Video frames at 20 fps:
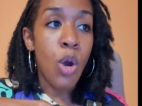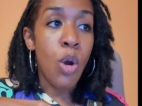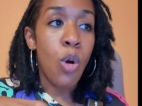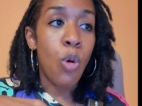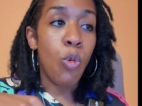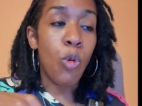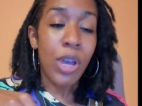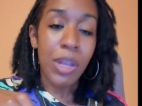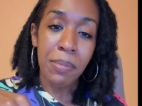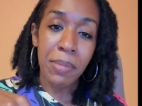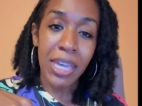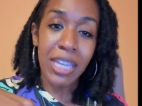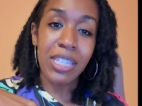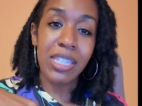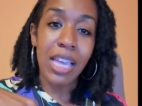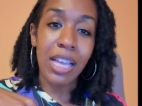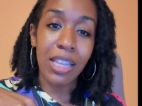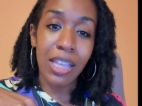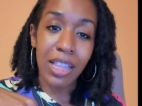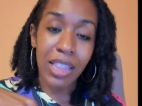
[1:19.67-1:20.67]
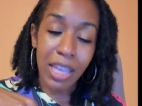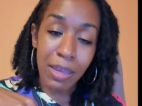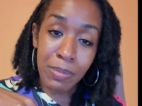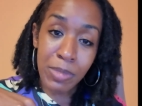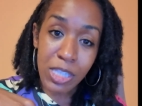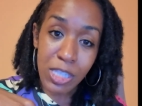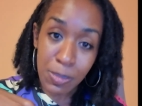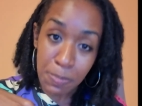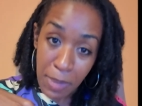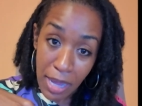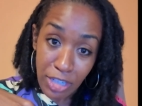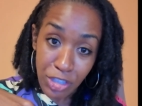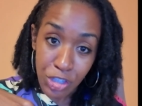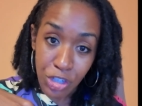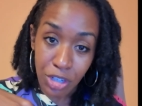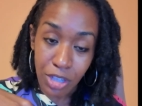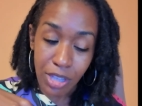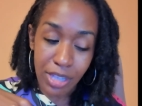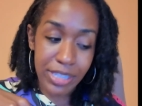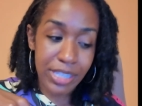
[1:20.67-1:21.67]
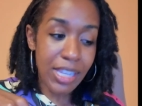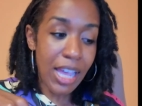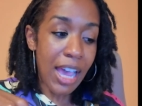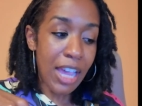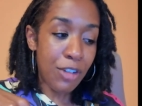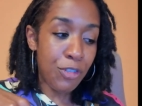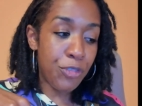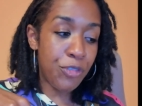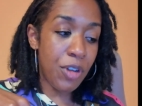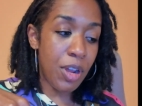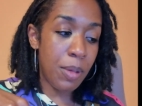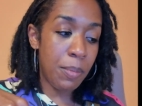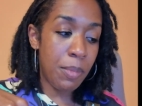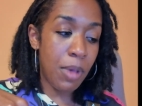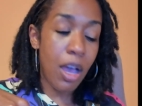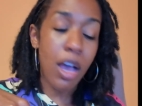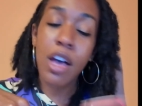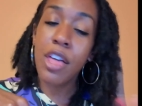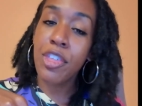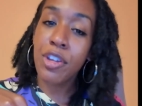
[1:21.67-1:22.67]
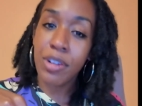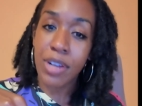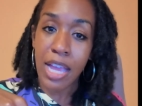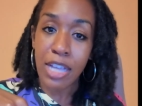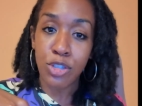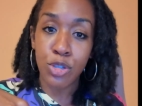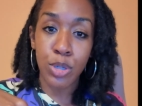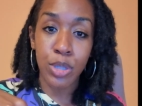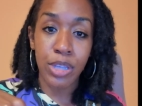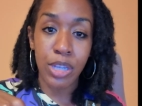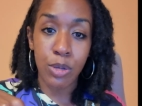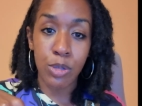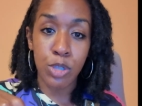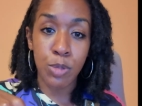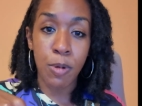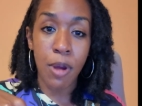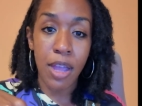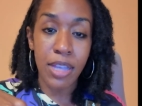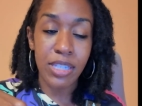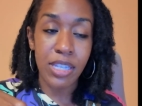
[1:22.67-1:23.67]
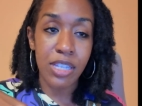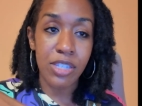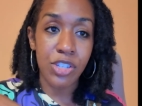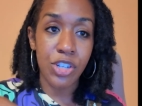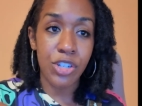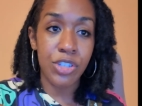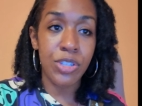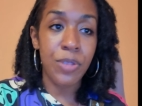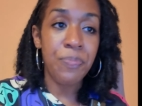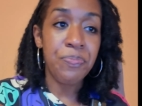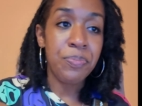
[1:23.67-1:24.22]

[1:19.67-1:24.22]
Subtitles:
What makes LLMs special, aside from other natural language processors,